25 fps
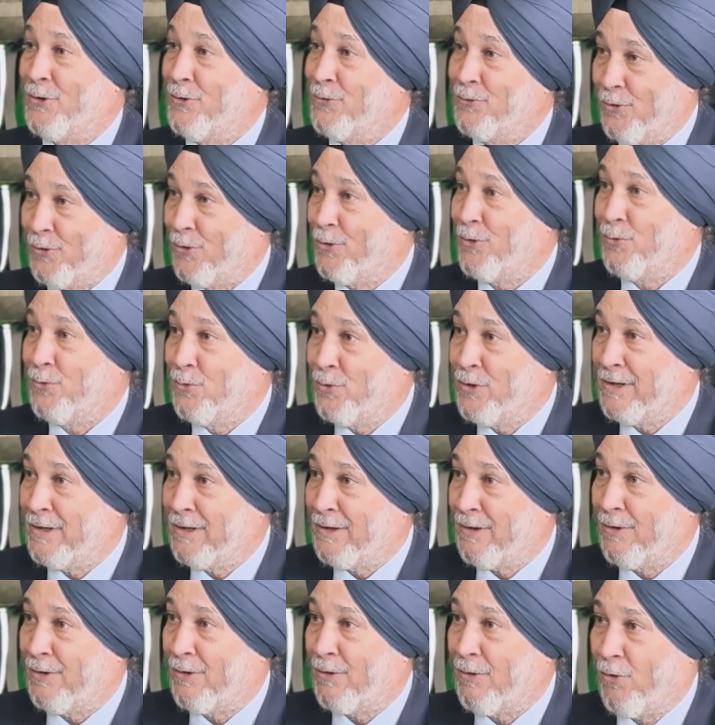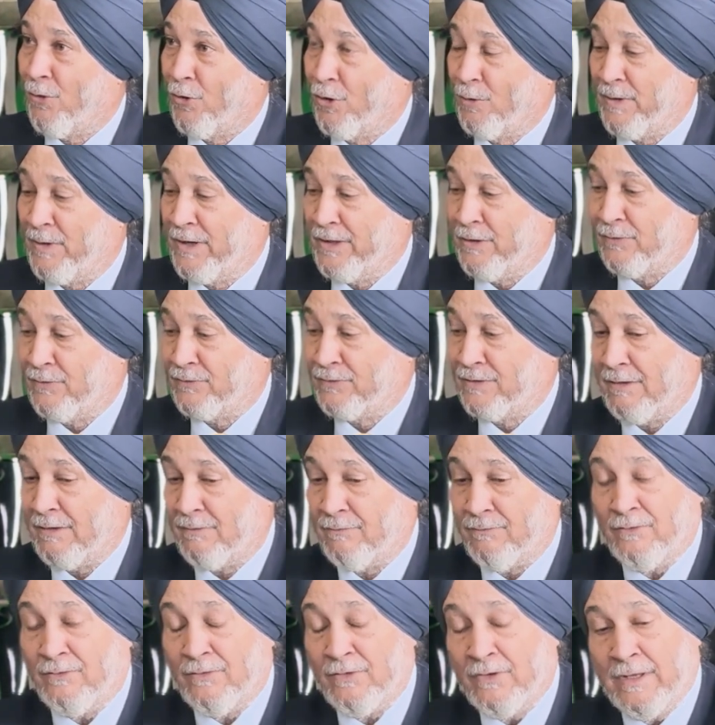You're doing all by yourself.
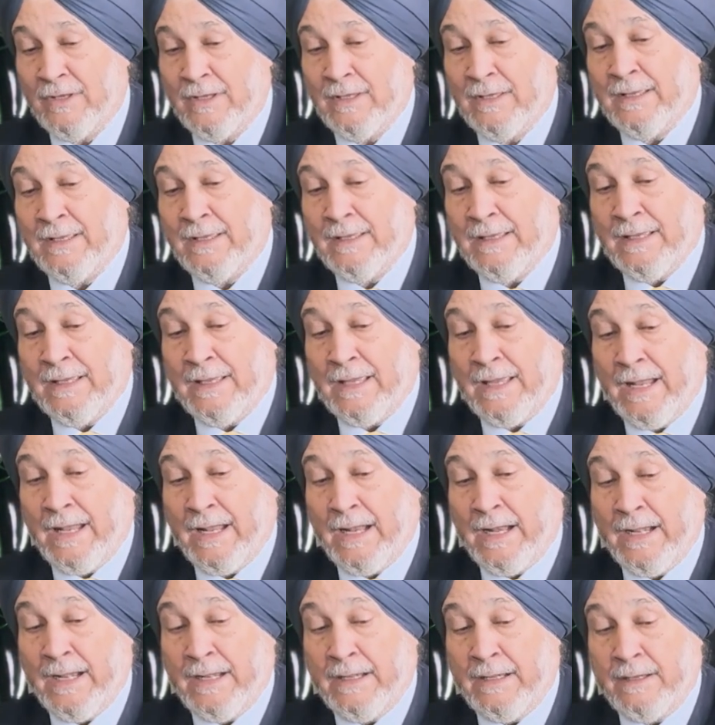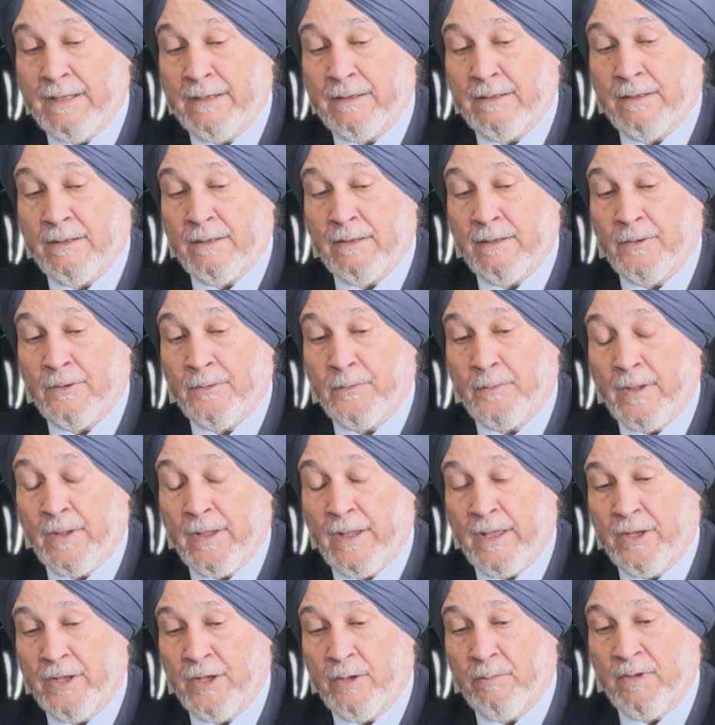And
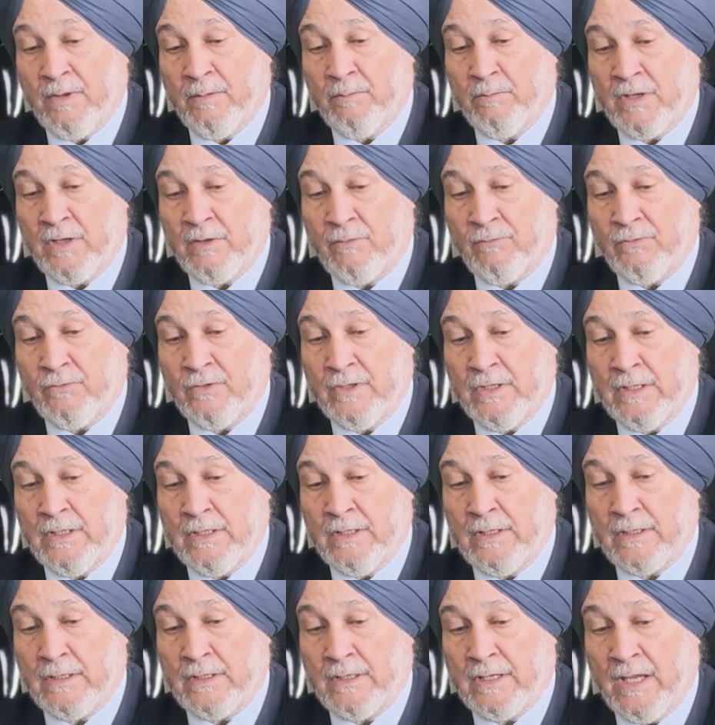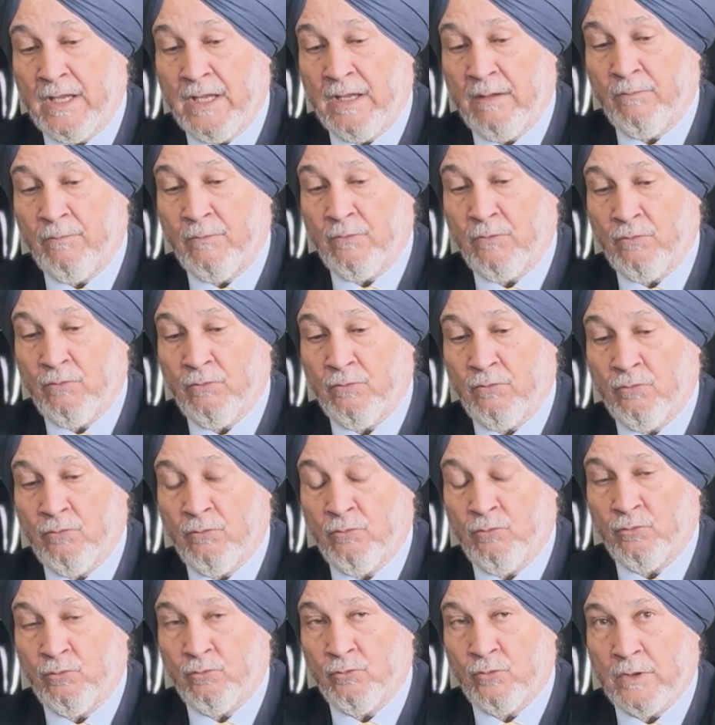I remember we came
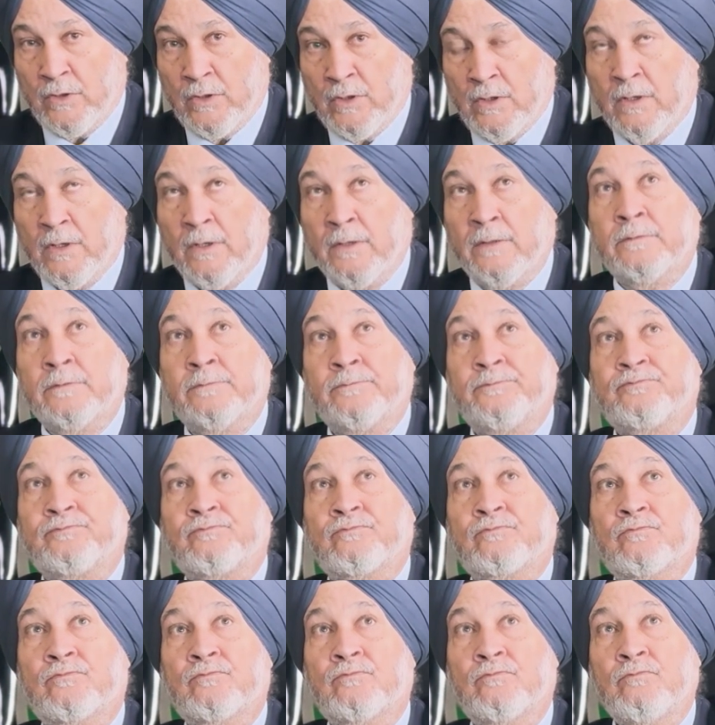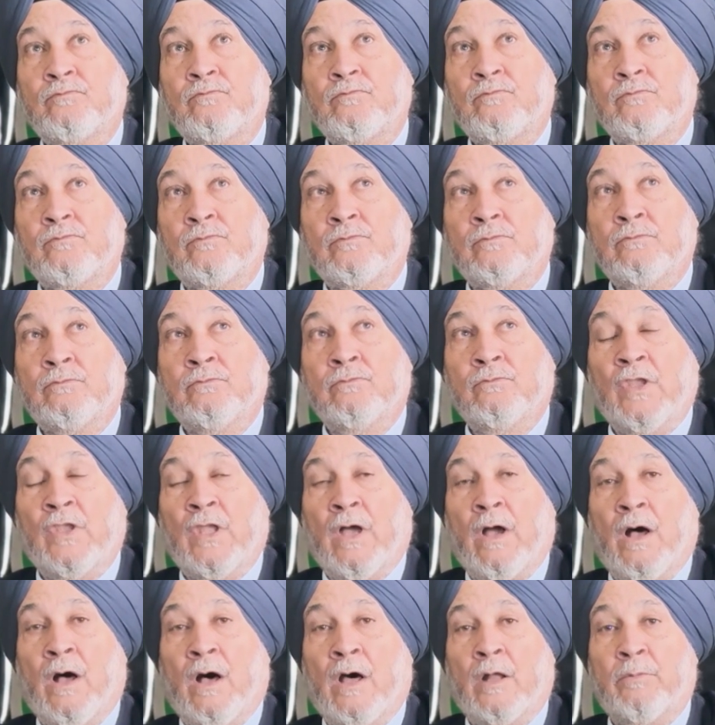to
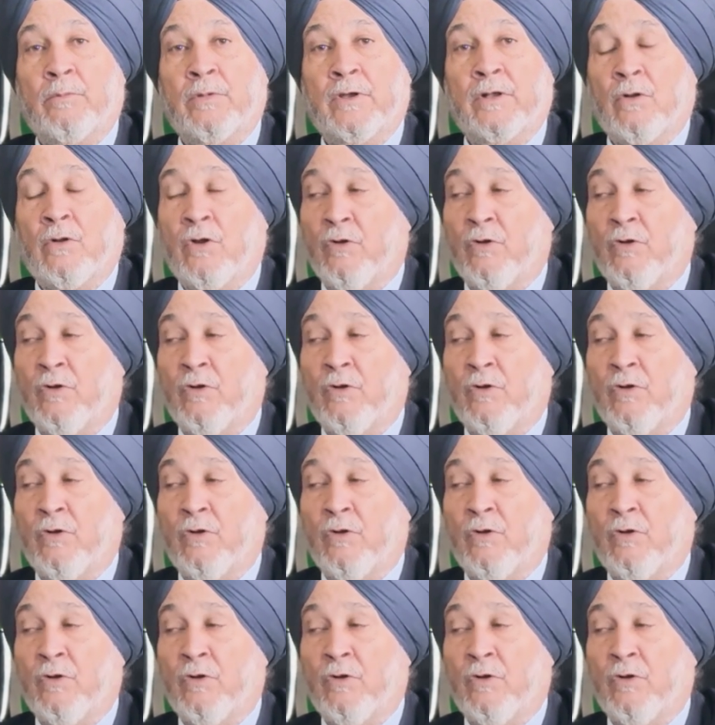the harbor